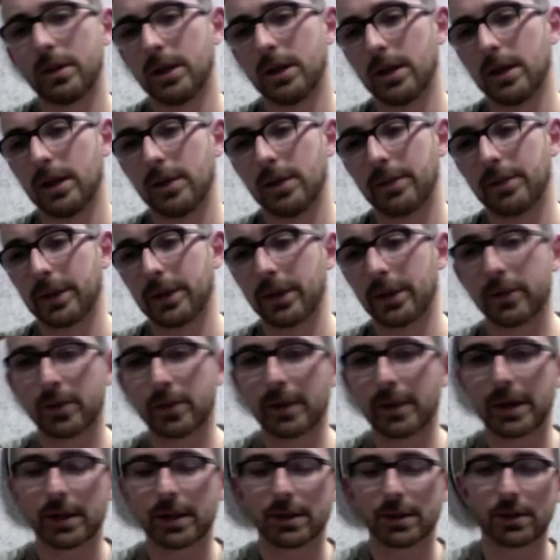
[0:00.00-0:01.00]
but you don't want to make
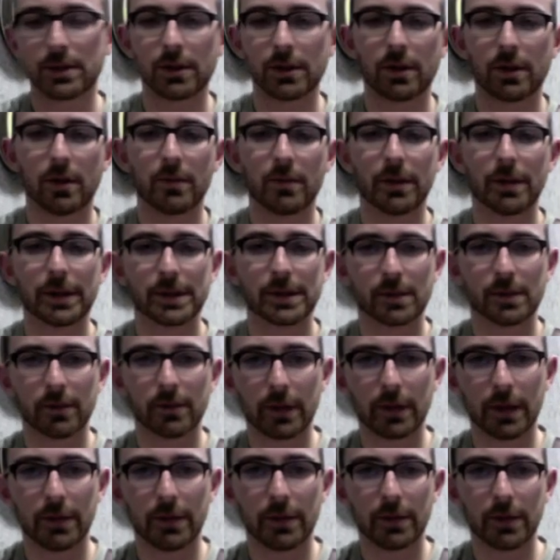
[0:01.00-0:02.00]
it too complex and really
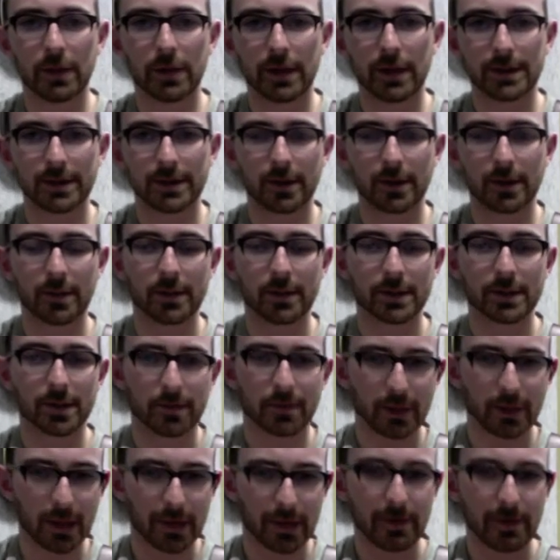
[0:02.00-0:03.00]
limit who has a go, because I
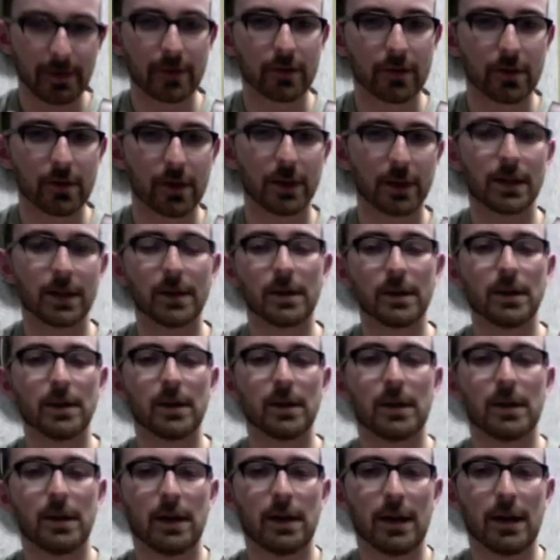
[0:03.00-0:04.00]
believe everyone can
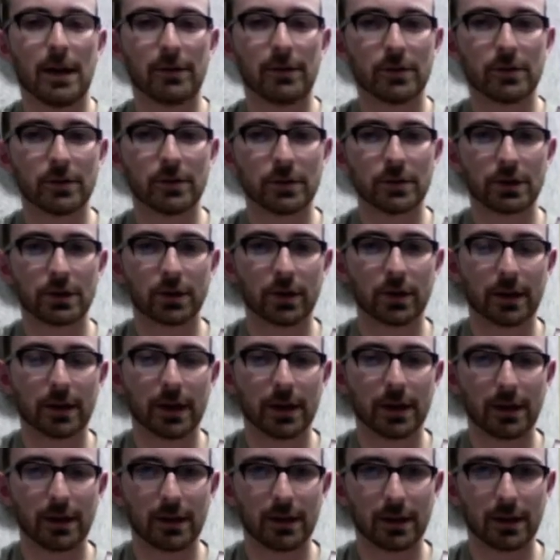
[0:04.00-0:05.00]
have a good shot at
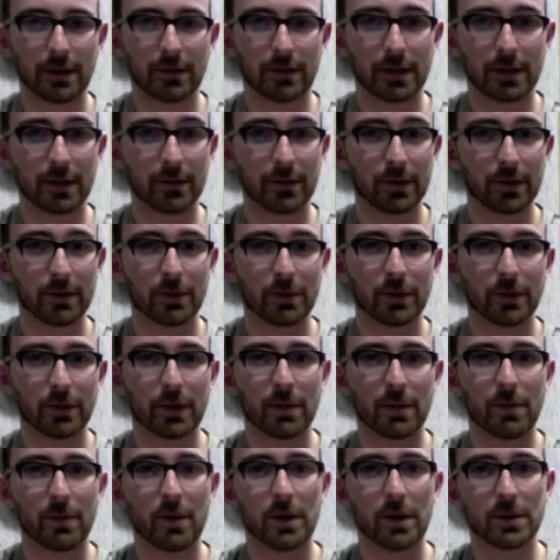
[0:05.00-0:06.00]
anything if they really put their
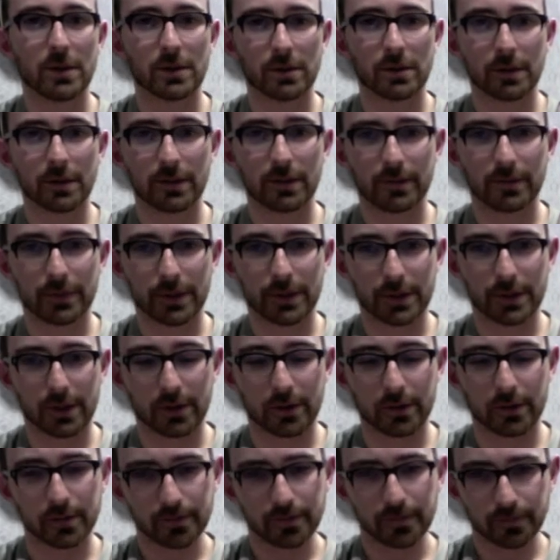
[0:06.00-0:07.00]
mind to it. So
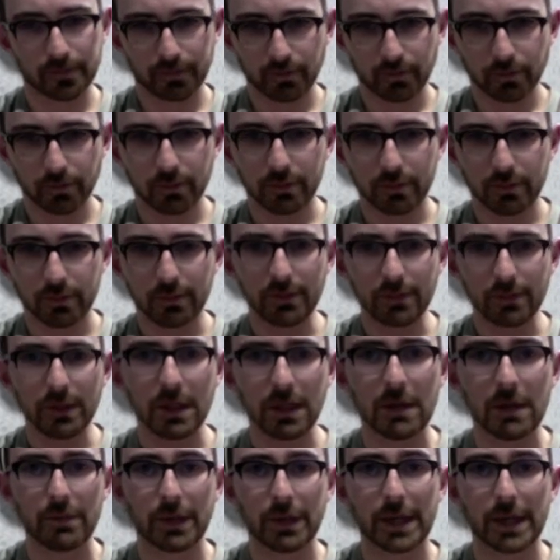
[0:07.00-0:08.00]

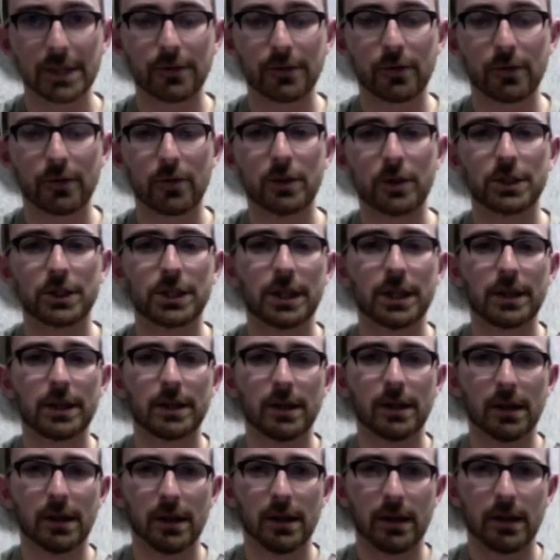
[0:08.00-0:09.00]
thanks for watching.
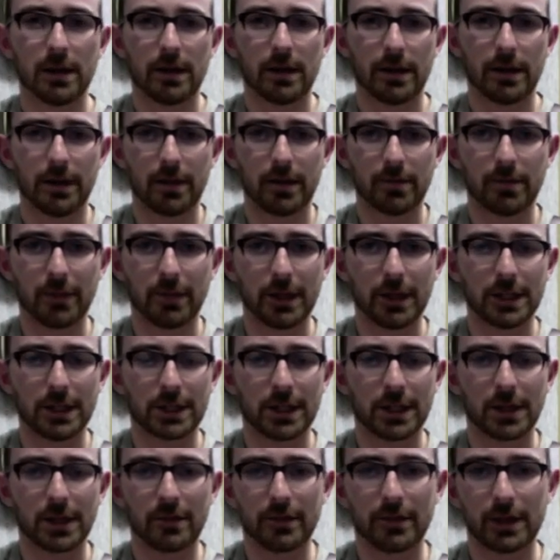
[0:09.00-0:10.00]
Please share the
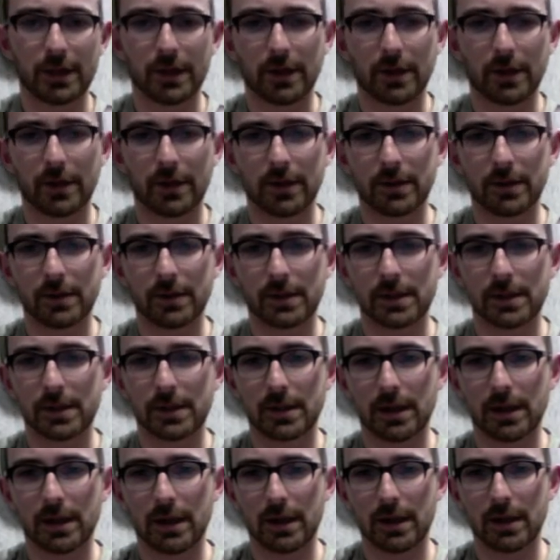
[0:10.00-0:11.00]
videos,
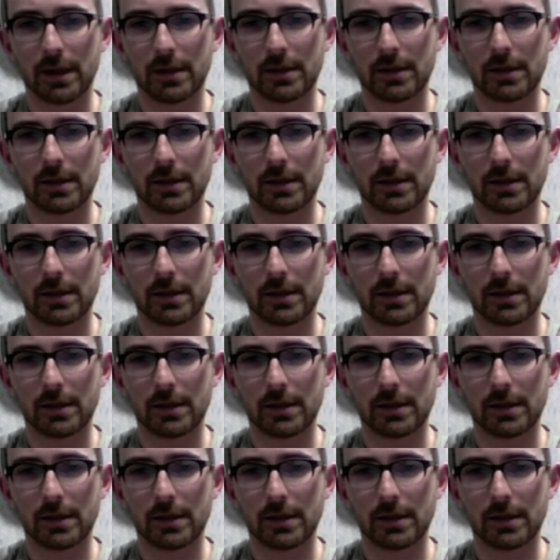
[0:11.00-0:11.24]
and